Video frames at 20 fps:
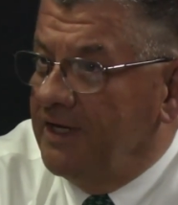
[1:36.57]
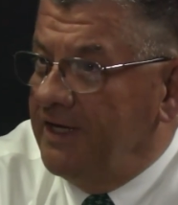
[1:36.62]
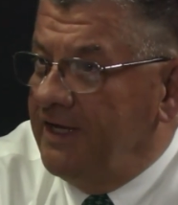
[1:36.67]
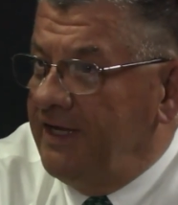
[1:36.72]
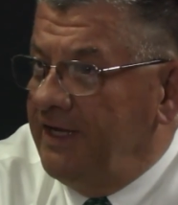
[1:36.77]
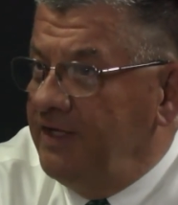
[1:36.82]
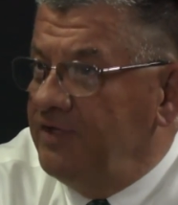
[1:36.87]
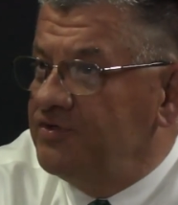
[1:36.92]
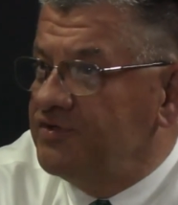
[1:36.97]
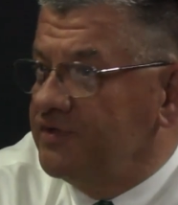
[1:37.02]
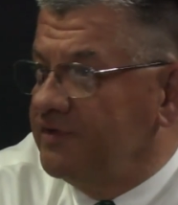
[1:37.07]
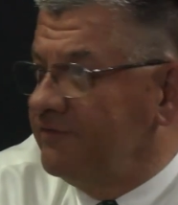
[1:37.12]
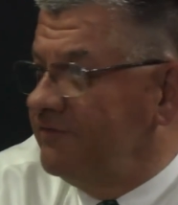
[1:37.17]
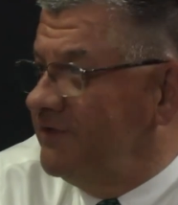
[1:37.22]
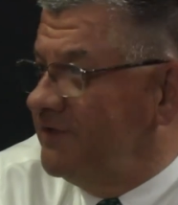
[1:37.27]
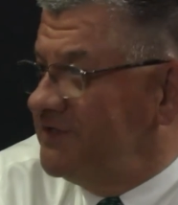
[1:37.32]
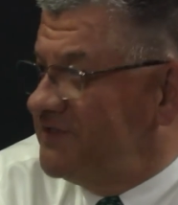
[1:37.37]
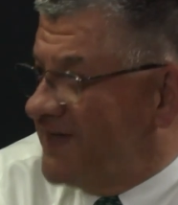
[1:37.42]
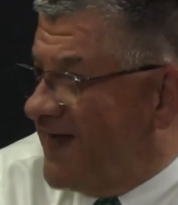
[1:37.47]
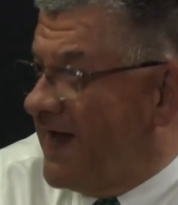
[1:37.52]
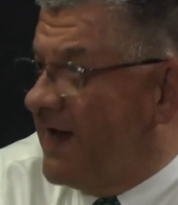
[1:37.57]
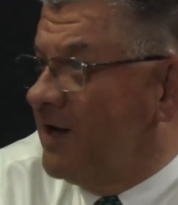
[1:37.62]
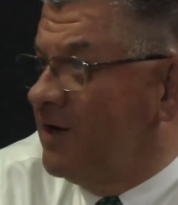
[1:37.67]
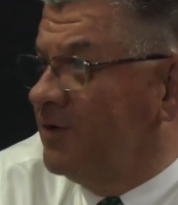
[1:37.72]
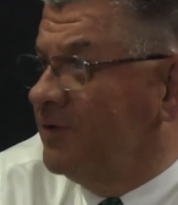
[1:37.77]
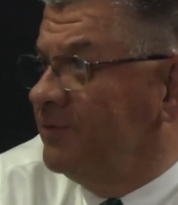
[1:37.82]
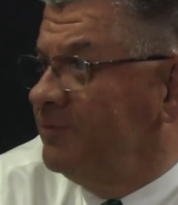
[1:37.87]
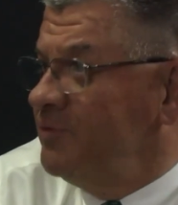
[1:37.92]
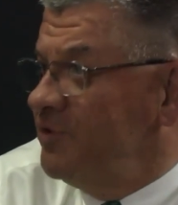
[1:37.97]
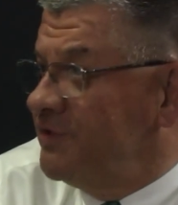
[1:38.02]
each of the
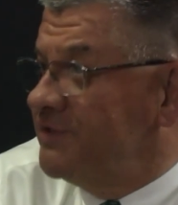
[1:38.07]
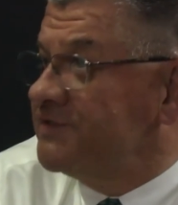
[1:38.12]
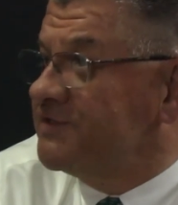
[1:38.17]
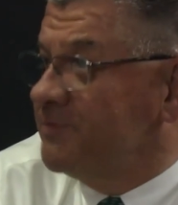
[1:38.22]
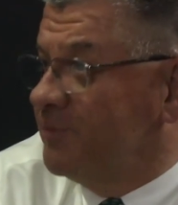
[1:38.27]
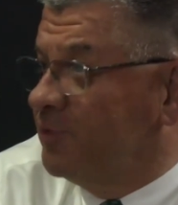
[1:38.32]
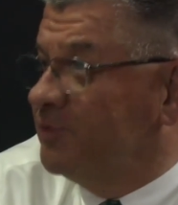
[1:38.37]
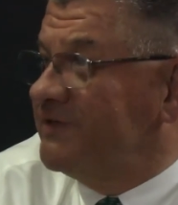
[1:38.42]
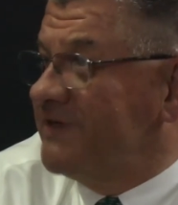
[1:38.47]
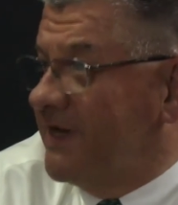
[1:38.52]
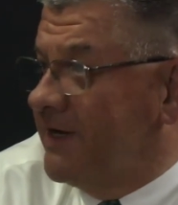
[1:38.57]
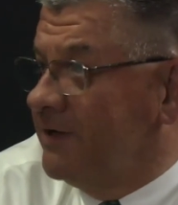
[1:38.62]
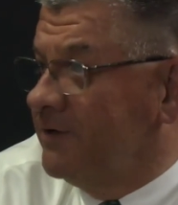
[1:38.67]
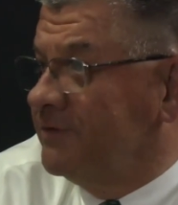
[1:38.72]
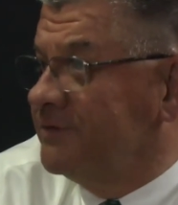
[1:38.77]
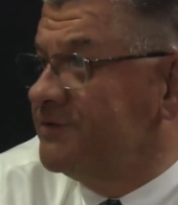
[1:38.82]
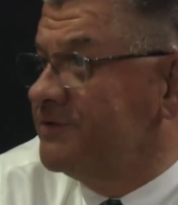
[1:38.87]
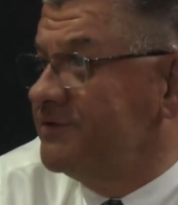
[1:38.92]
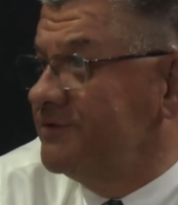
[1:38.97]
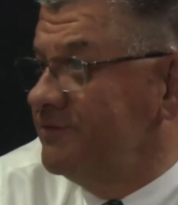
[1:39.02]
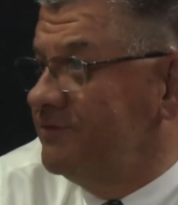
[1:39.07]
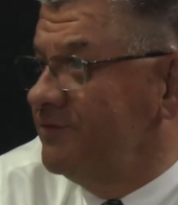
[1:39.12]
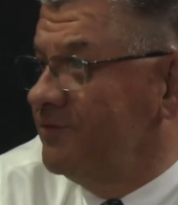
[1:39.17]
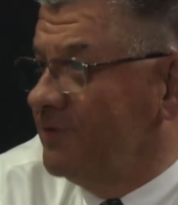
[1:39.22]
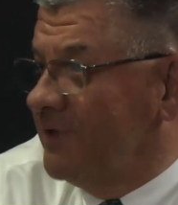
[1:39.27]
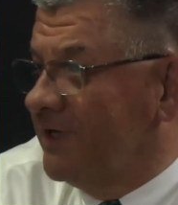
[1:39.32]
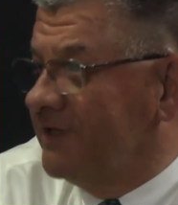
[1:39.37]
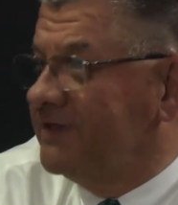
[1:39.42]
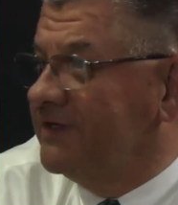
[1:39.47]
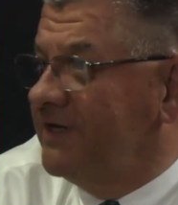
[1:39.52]
municipal towns
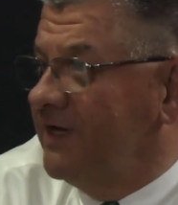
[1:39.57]
throughout the